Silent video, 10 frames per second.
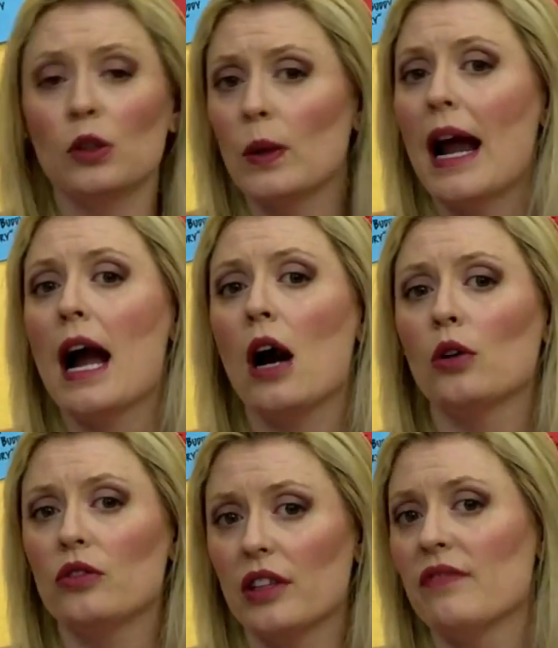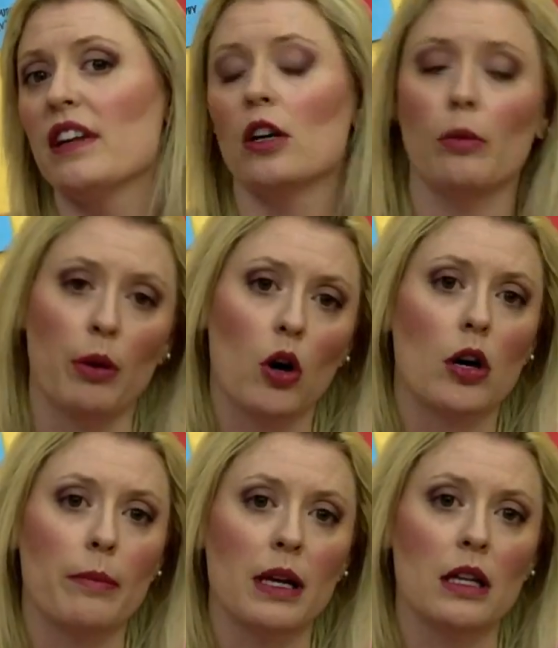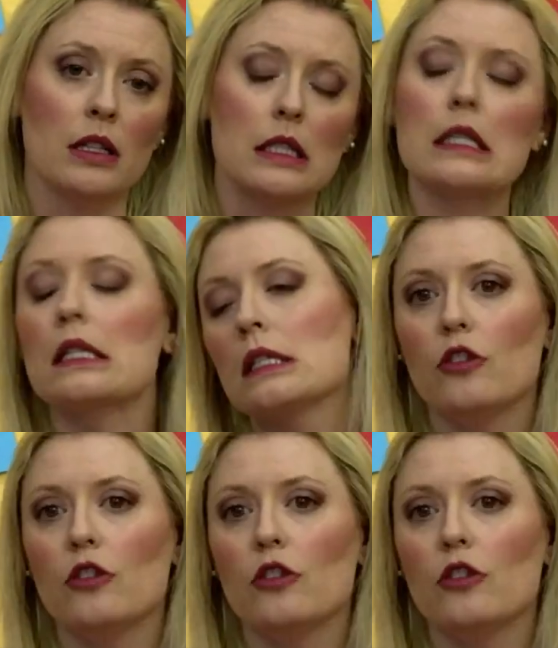around in their apartment,